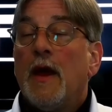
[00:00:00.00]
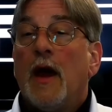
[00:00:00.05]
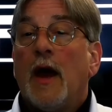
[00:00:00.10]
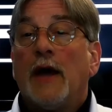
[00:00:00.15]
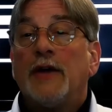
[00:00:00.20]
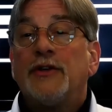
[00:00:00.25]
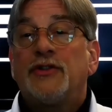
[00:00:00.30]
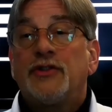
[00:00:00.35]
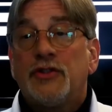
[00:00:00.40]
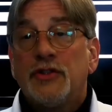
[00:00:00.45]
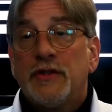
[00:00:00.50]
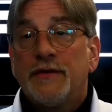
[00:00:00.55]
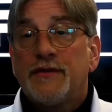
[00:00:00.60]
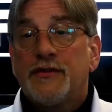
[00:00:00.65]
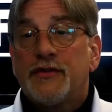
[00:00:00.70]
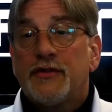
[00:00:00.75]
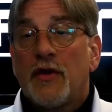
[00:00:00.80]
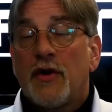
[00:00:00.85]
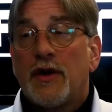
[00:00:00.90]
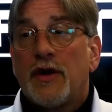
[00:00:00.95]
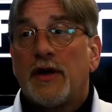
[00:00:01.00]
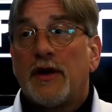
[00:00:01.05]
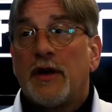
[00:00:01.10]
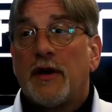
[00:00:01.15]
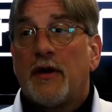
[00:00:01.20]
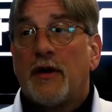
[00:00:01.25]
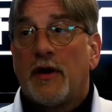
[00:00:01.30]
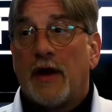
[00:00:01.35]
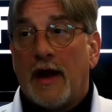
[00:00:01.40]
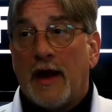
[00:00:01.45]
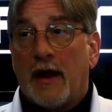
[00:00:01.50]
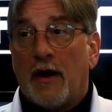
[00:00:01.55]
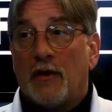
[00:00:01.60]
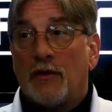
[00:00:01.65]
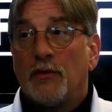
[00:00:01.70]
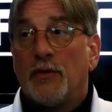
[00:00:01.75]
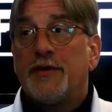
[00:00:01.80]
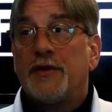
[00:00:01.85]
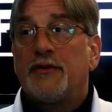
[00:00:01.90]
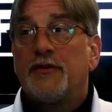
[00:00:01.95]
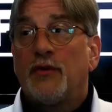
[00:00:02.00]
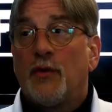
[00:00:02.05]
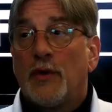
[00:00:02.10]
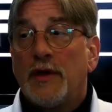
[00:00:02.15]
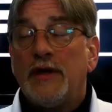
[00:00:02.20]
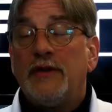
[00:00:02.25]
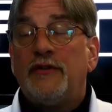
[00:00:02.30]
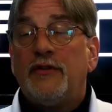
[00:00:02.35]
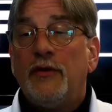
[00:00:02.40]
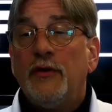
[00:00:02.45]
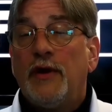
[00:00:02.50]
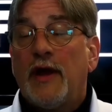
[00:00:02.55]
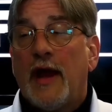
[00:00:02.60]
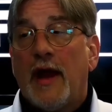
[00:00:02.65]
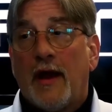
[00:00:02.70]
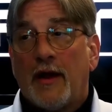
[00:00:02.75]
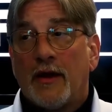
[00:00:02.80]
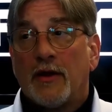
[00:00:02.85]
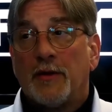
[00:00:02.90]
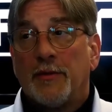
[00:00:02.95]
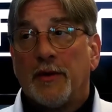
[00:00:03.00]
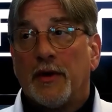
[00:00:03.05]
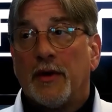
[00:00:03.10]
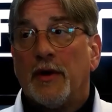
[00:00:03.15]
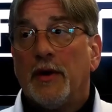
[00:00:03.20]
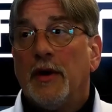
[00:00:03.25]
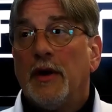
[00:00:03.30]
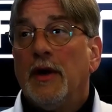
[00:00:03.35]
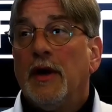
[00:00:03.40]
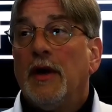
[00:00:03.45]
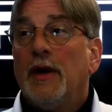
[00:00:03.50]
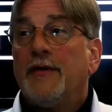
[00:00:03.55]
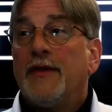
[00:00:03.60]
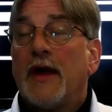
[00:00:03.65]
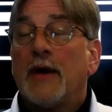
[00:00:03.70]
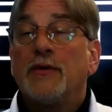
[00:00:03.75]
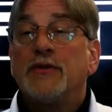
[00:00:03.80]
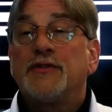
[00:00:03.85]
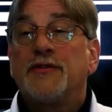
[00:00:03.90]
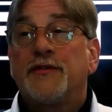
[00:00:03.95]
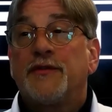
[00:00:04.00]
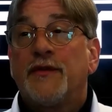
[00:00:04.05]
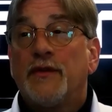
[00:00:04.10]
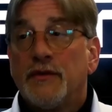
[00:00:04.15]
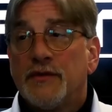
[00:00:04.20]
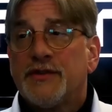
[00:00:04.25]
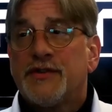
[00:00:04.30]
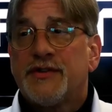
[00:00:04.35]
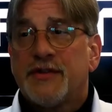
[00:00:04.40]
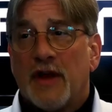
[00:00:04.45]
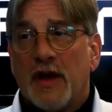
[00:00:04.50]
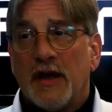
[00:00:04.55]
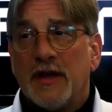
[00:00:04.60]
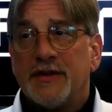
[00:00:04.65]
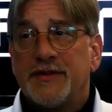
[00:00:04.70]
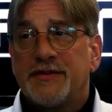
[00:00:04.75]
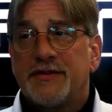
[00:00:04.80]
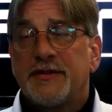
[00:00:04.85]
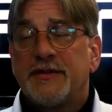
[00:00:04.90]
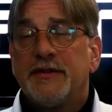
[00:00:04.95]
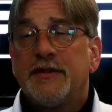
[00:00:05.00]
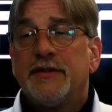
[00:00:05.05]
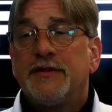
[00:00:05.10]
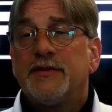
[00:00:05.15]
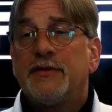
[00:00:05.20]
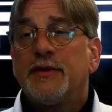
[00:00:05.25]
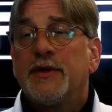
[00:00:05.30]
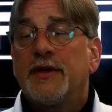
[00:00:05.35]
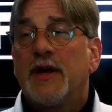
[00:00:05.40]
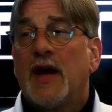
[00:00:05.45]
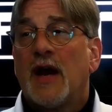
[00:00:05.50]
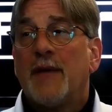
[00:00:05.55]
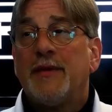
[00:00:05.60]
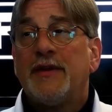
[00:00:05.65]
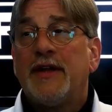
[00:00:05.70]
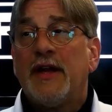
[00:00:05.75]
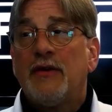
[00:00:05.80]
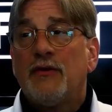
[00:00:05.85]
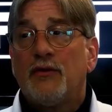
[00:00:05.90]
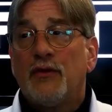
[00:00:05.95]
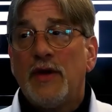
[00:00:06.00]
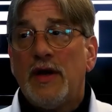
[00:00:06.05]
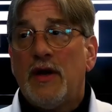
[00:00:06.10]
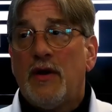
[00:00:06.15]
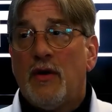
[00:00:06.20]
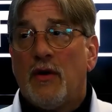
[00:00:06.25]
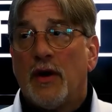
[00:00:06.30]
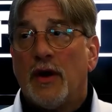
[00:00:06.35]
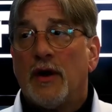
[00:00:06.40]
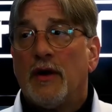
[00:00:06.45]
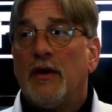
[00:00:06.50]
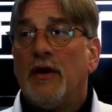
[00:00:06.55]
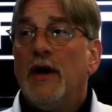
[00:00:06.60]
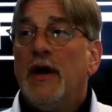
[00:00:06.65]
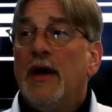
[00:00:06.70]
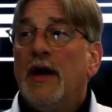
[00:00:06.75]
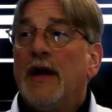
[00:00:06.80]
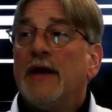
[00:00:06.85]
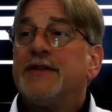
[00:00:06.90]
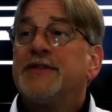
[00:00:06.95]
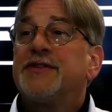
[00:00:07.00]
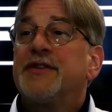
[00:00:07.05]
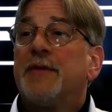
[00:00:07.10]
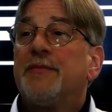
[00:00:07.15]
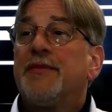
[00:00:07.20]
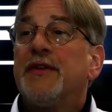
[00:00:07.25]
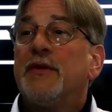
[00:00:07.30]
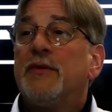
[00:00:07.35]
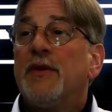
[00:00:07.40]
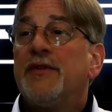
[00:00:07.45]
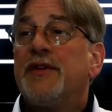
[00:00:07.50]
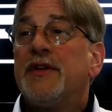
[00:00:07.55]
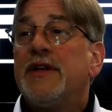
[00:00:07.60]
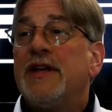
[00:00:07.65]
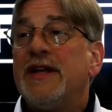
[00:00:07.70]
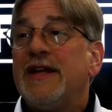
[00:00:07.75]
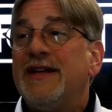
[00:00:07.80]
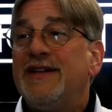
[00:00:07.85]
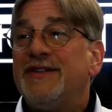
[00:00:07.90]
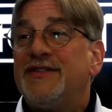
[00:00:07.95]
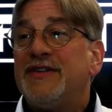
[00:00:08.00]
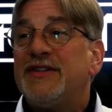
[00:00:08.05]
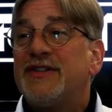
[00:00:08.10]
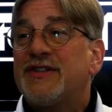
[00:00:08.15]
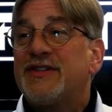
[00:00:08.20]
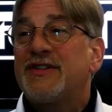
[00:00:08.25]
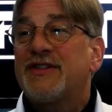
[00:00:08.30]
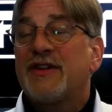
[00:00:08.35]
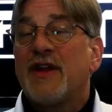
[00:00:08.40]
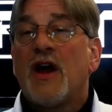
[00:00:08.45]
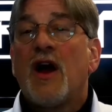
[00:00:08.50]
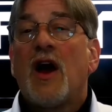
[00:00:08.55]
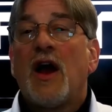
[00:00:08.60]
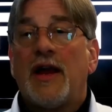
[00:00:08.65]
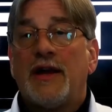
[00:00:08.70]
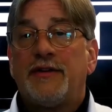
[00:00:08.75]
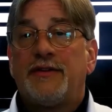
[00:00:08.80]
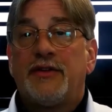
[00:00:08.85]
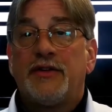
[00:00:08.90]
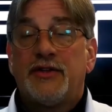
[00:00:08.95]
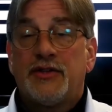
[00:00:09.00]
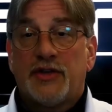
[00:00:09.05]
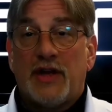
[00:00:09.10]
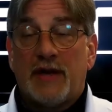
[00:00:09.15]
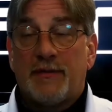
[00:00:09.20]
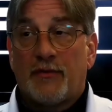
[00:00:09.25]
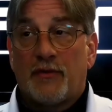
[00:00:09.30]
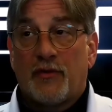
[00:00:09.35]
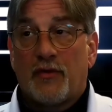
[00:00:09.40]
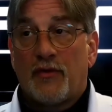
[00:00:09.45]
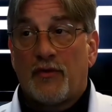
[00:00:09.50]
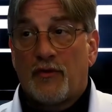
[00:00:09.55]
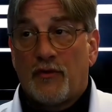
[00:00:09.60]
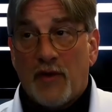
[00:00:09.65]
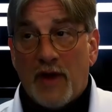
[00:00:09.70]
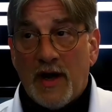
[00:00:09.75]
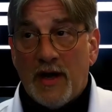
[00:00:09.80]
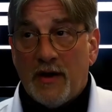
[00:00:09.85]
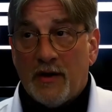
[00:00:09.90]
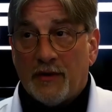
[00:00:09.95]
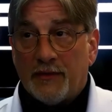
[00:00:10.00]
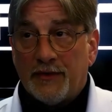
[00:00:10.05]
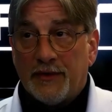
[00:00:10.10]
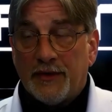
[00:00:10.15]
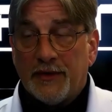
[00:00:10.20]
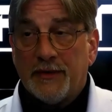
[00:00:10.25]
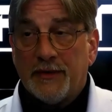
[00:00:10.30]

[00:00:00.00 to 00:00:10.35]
I should have started her out with a .22 caliber that was full-sized to accommodate recoil and something with an easy slide to chamber it around.